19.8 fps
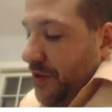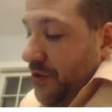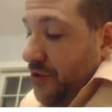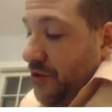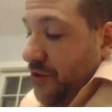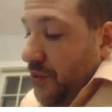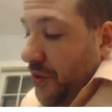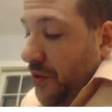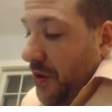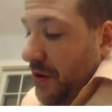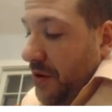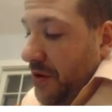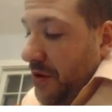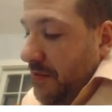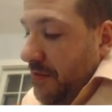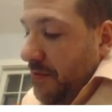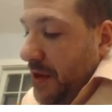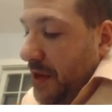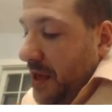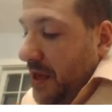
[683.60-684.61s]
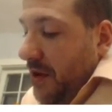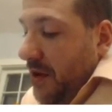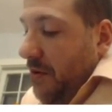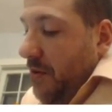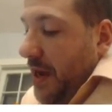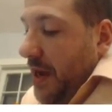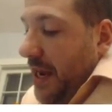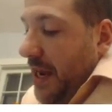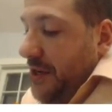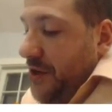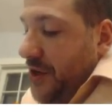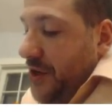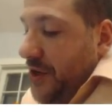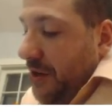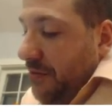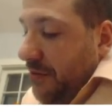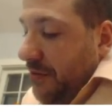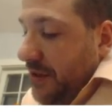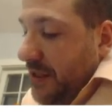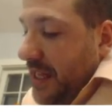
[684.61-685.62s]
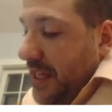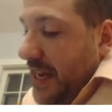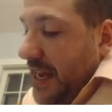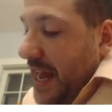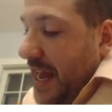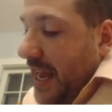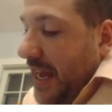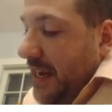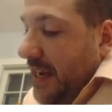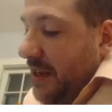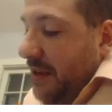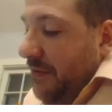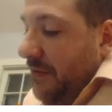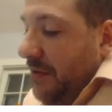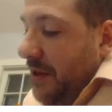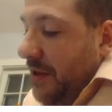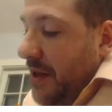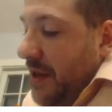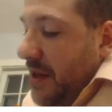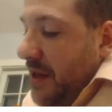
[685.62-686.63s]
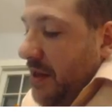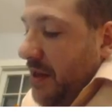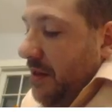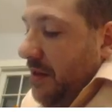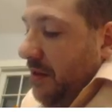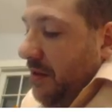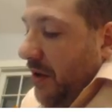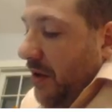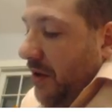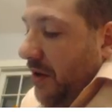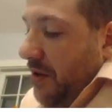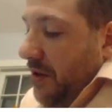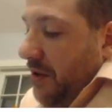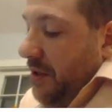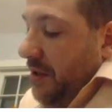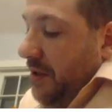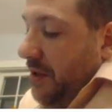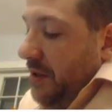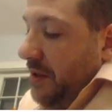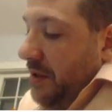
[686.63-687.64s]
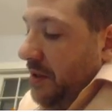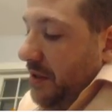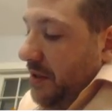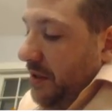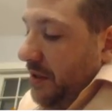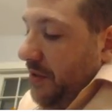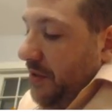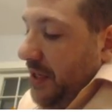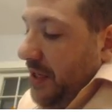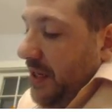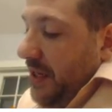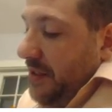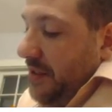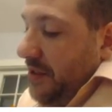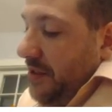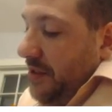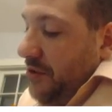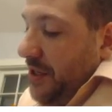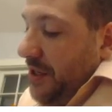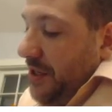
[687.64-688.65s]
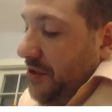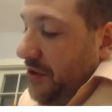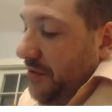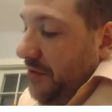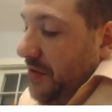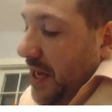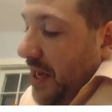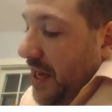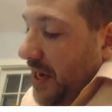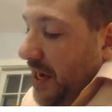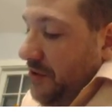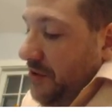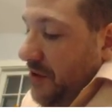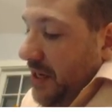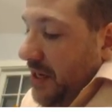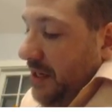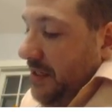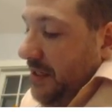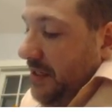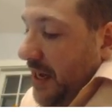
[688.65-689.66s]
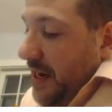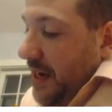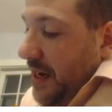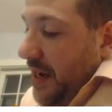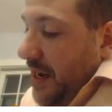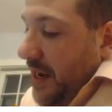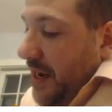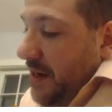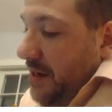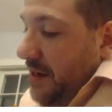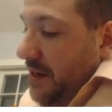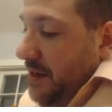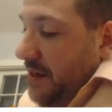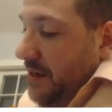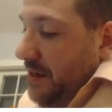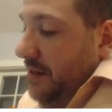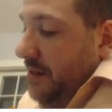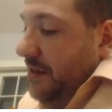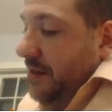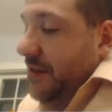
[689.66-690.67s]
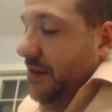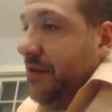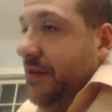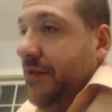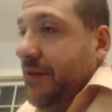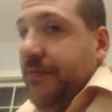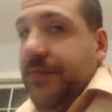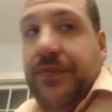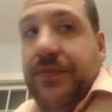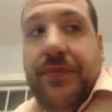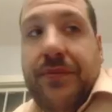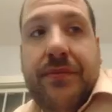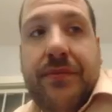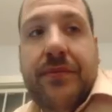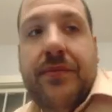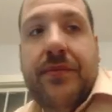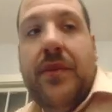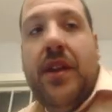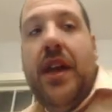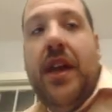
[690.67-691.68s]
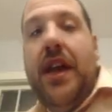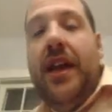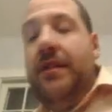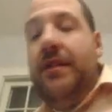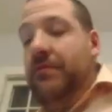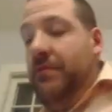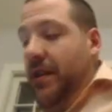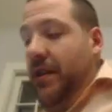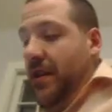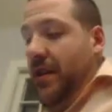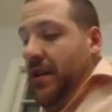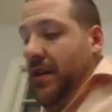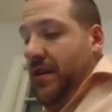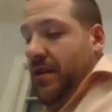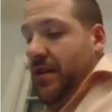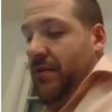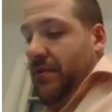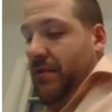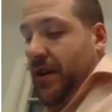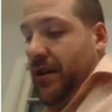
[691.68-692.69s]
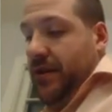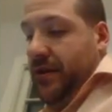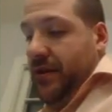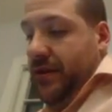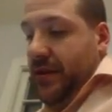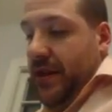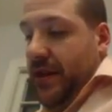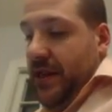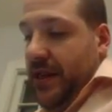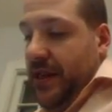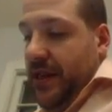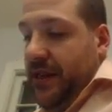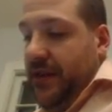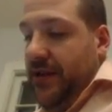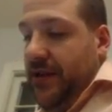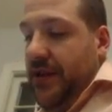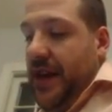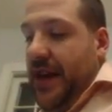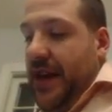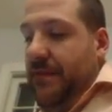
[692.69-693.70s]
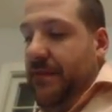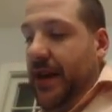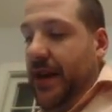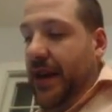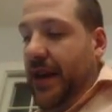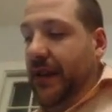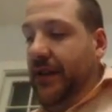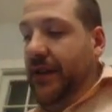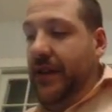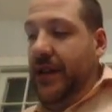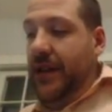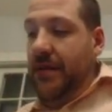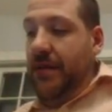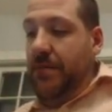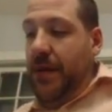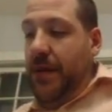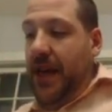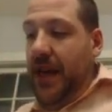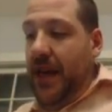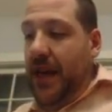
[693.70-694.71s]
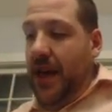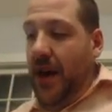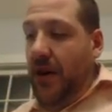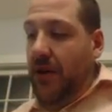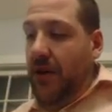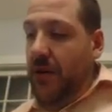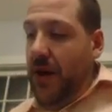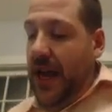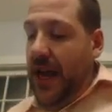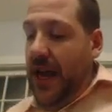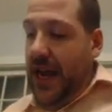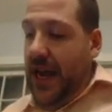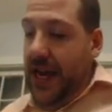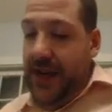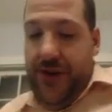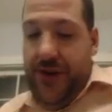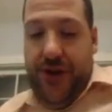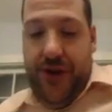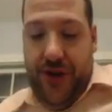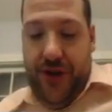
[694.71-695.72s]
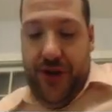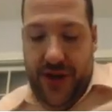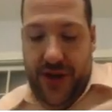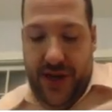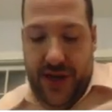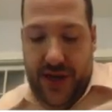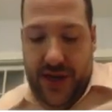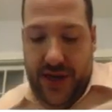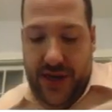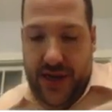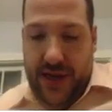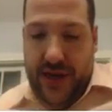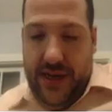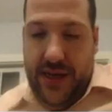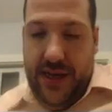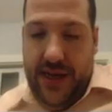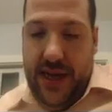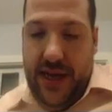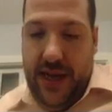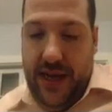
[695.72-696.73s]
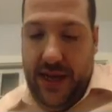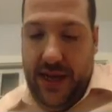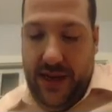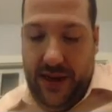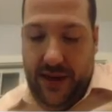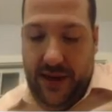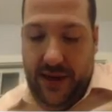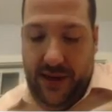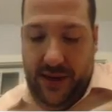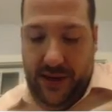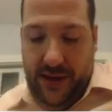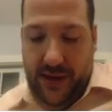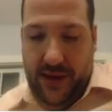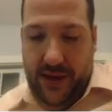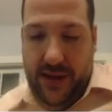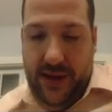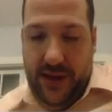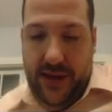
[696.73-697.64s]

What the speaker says: Sure, the pOH equals the negative log of the concentration of the hydroxide ion. Okay, well, and so that means that the pOH is